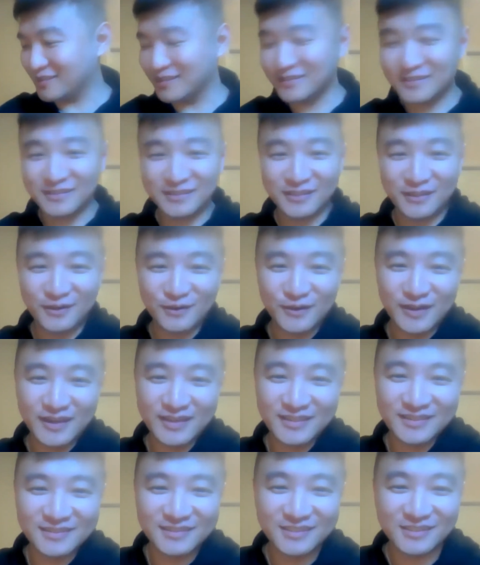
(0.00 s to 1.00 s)
Let's go
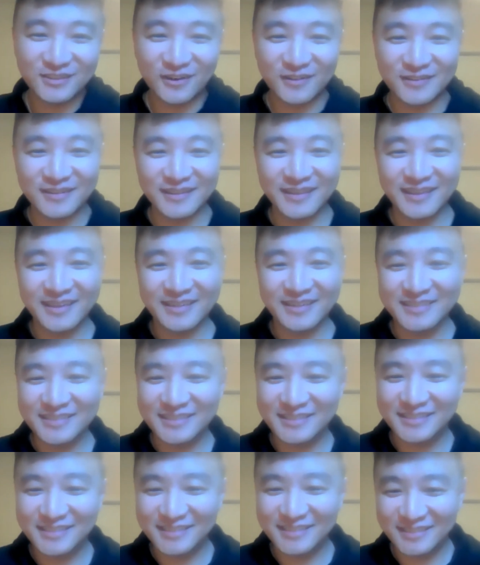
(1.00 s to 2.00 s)
ahead and start the
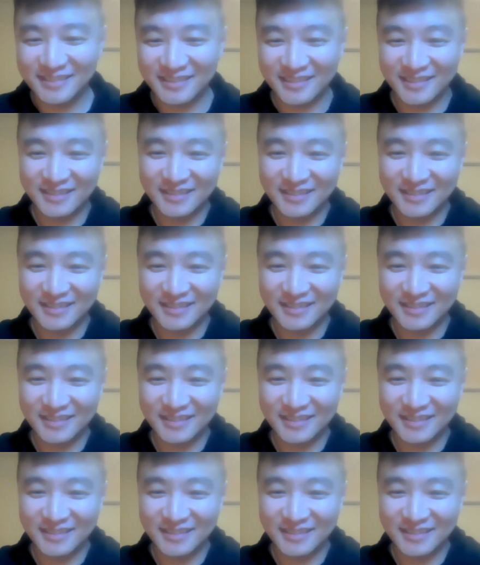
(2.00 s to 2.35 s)
case.